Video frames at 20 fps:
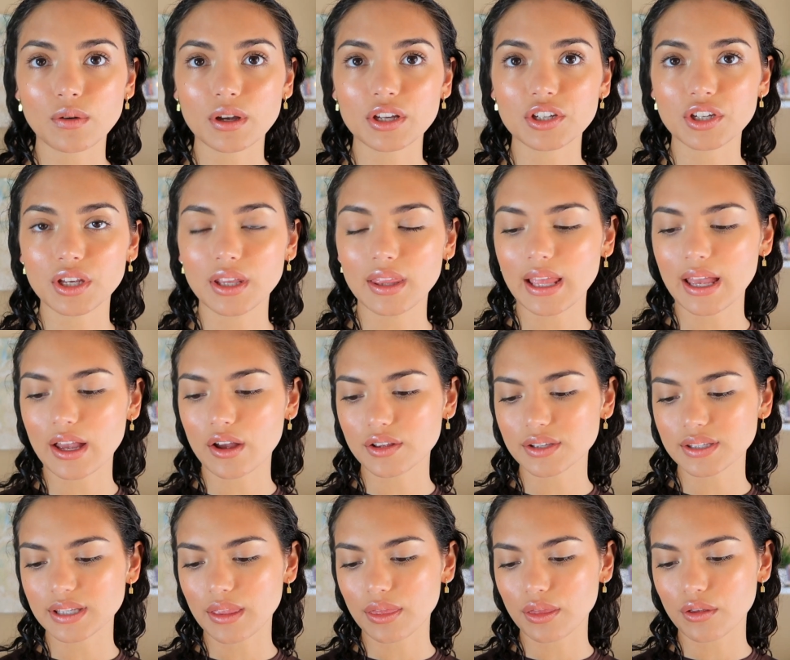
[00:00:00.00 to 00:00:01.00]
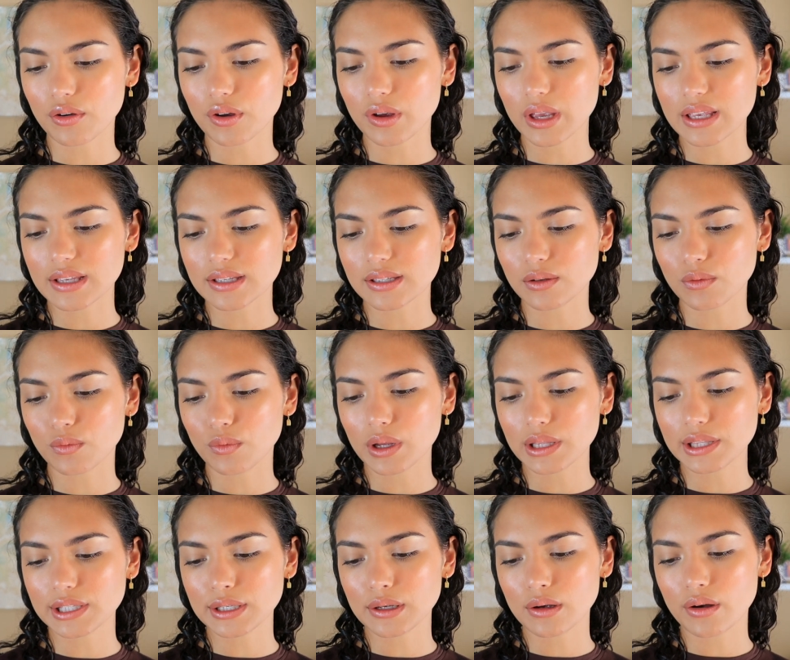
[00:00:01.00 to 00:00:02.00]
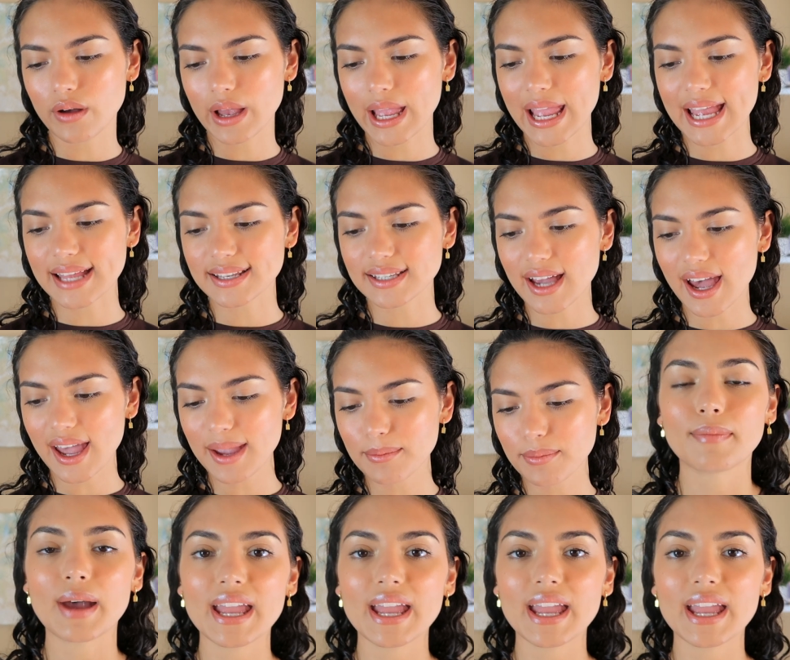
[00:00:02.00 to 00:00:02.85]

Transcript: question that got sent through is, what's your hair type?